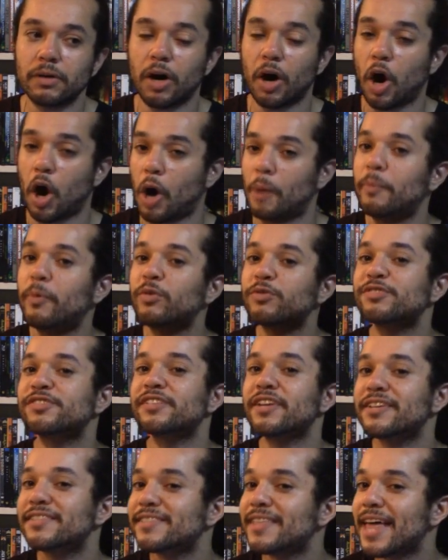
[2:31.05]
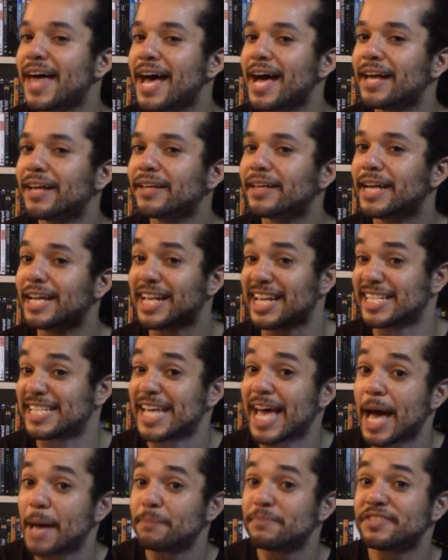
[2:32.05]
almost does that. It
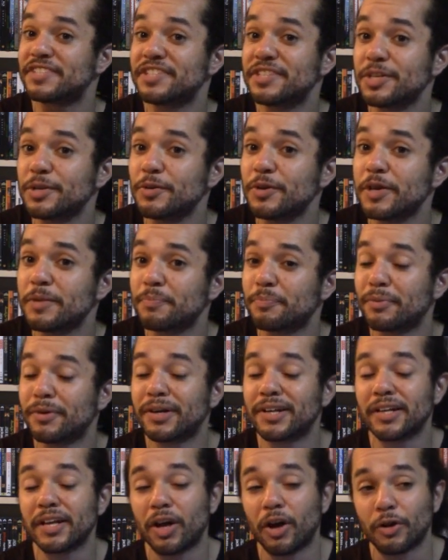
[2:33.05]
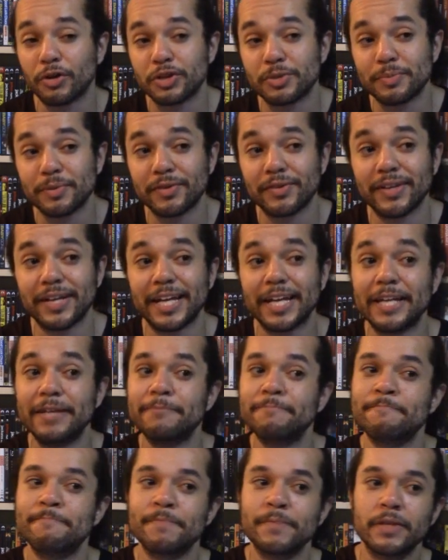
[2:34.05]
attempts to do it, but ultimately
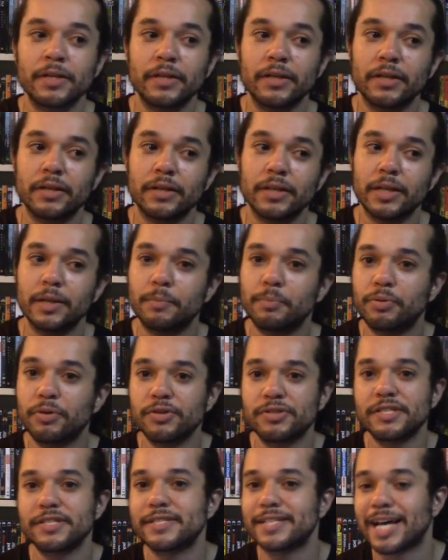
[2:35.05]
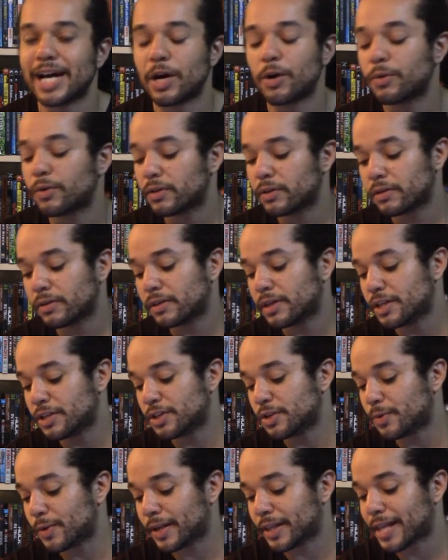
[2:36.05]
it pussies out in
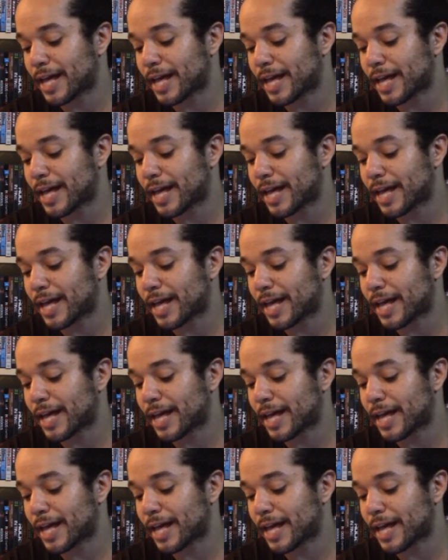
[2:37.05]
doing